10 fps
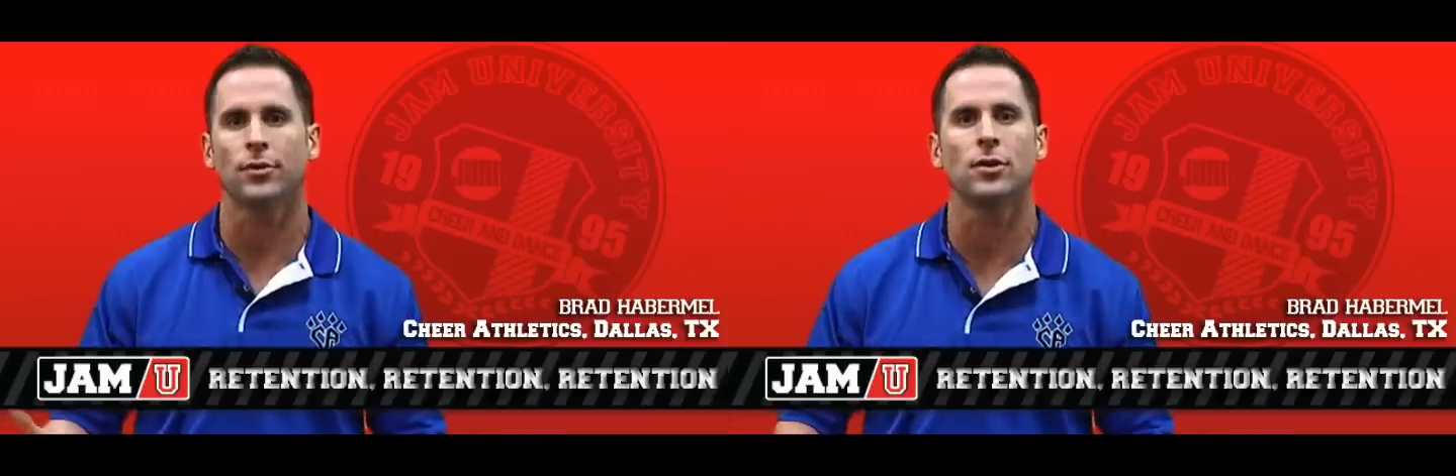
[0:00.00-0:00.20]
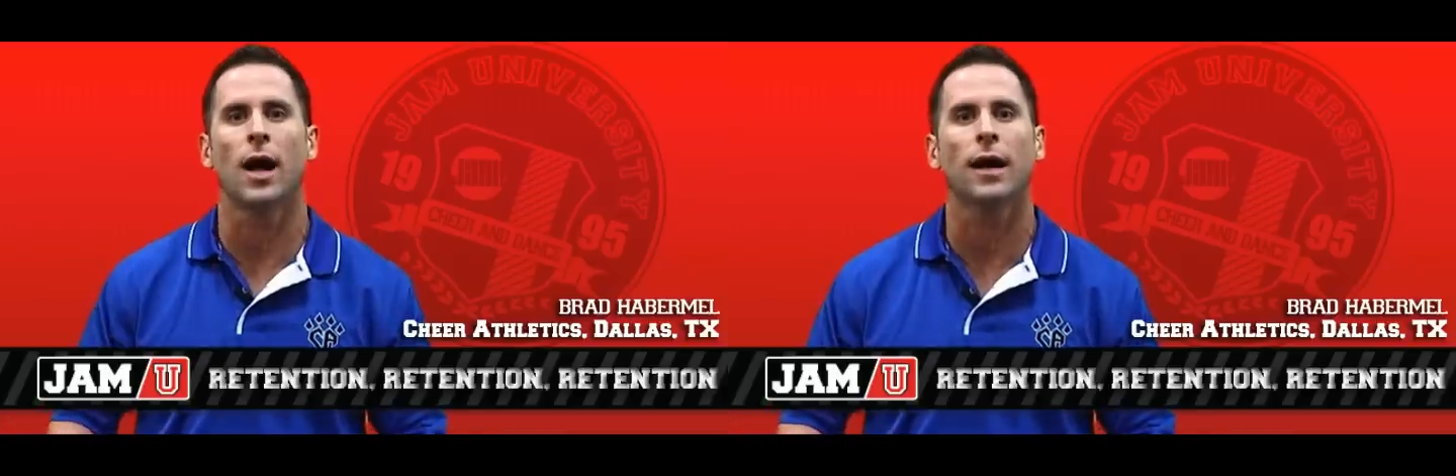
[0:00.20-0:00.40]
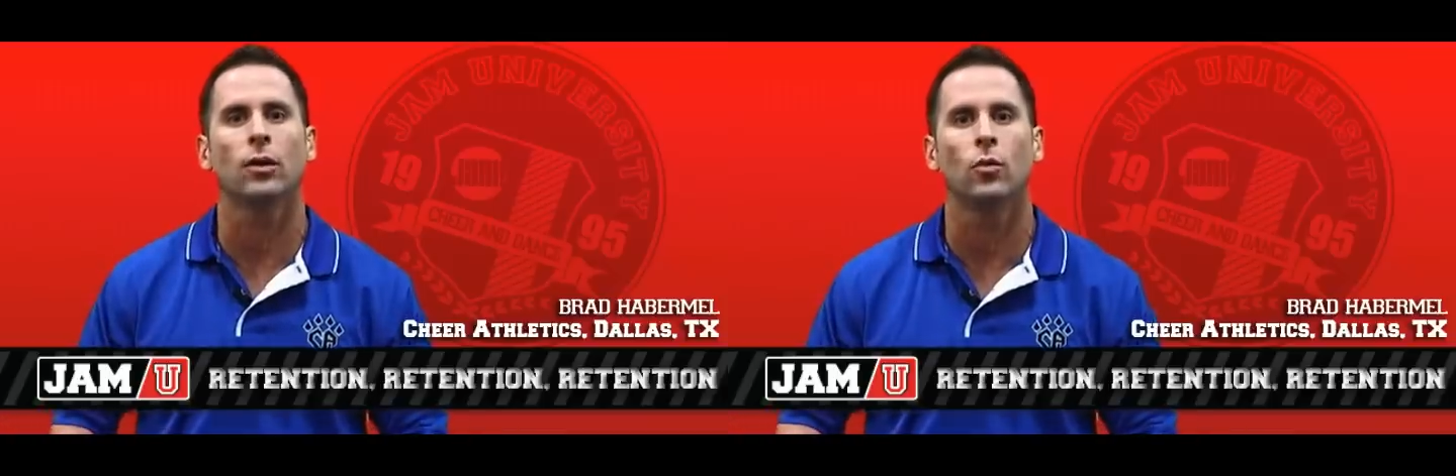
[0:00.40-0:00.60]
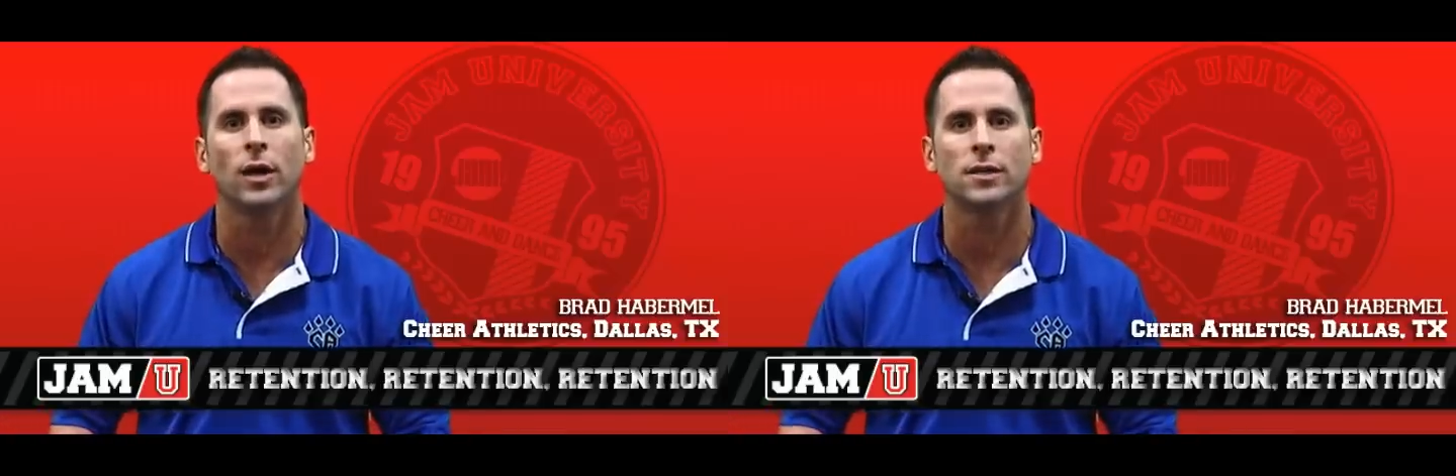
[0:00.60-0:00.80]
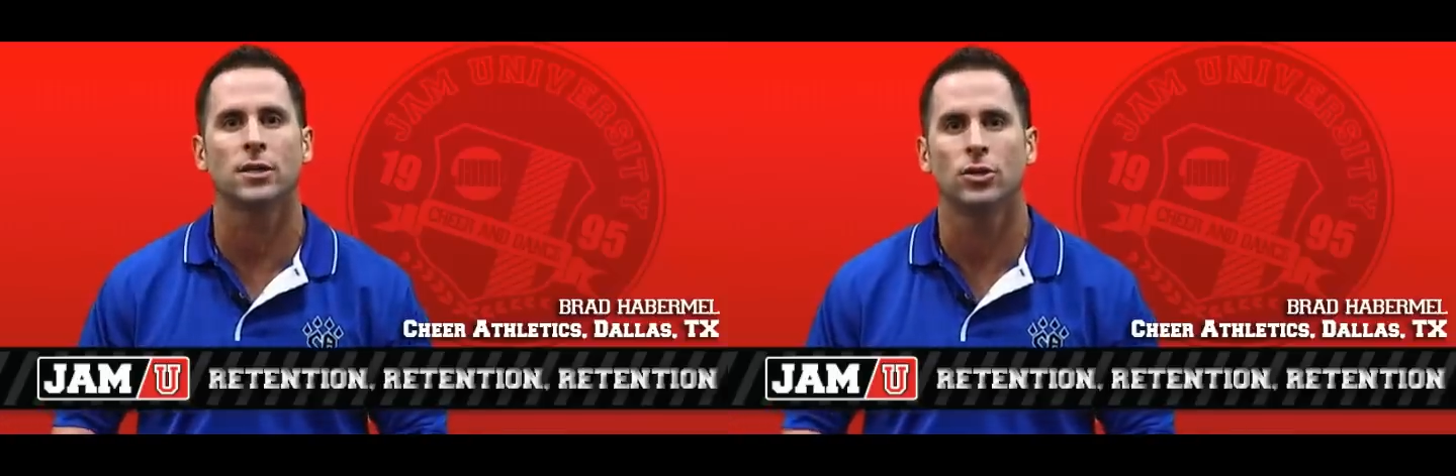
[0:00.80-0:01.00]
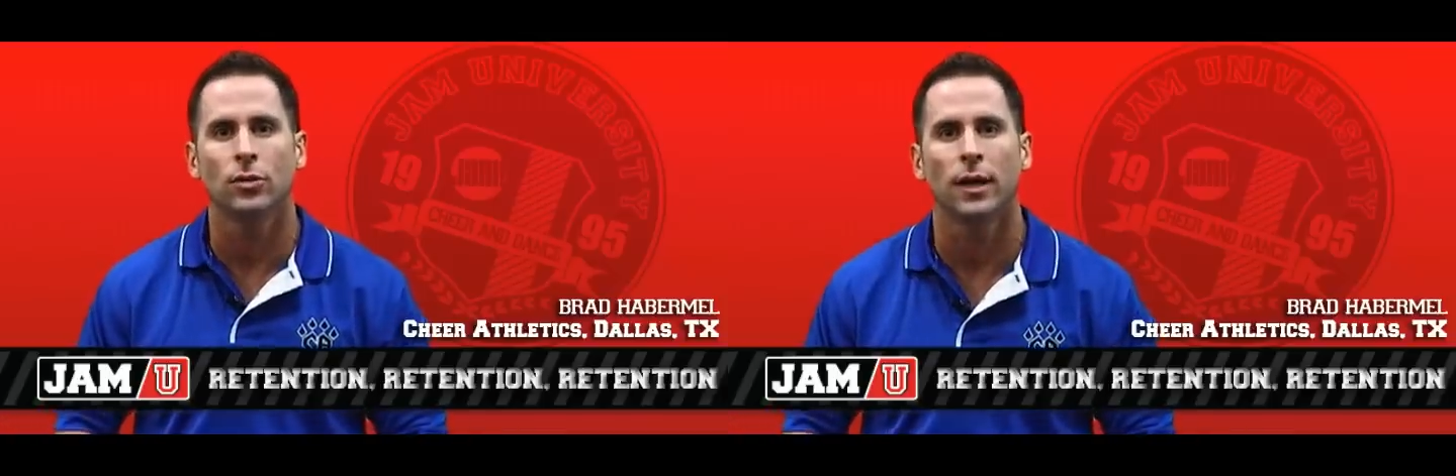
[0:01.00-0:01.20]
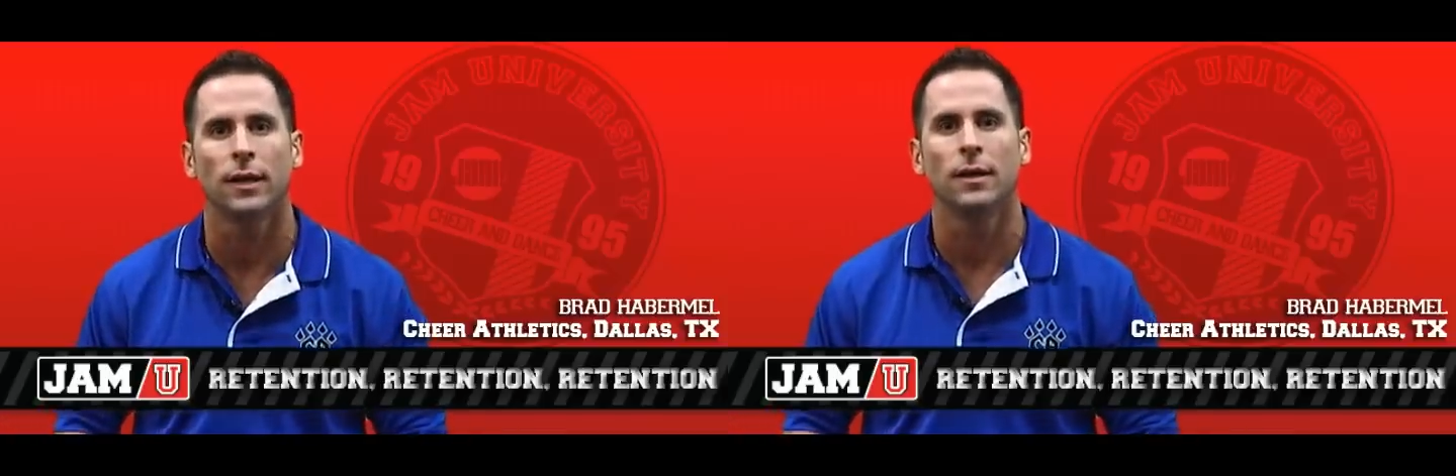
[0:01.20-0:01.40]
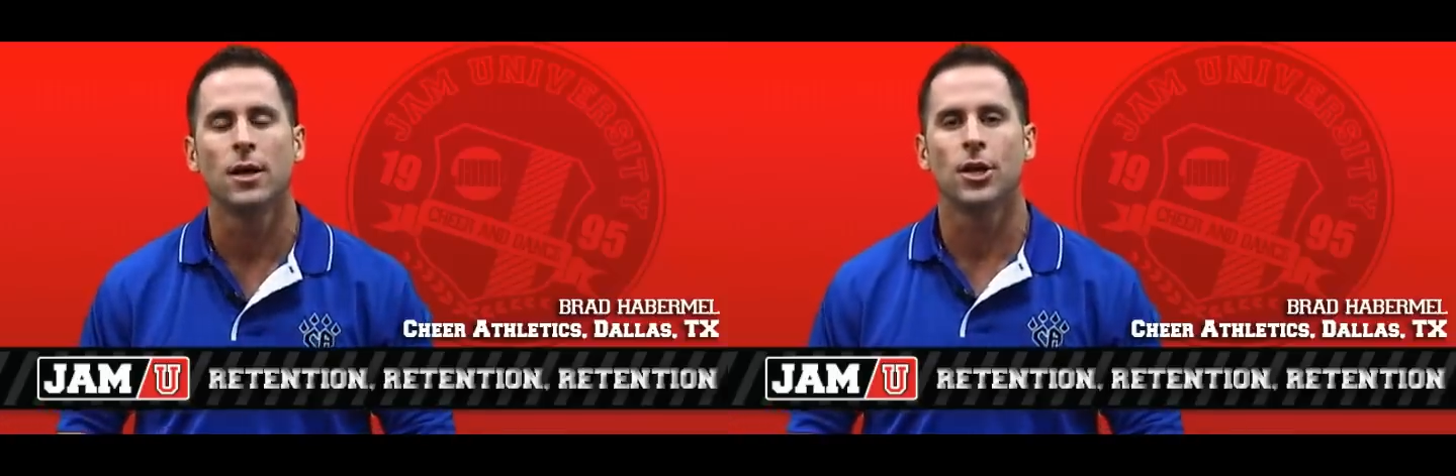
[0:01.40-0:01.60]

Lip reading: They're not going to want to do it.